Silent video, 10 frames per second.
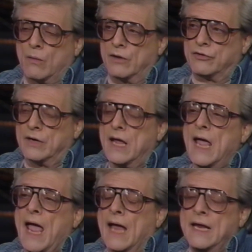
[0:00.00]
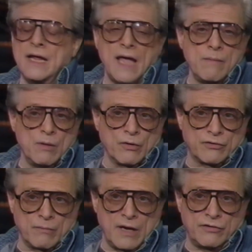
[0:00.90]
question, and he gave me the
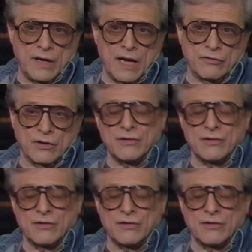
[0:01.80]
most amazing answer.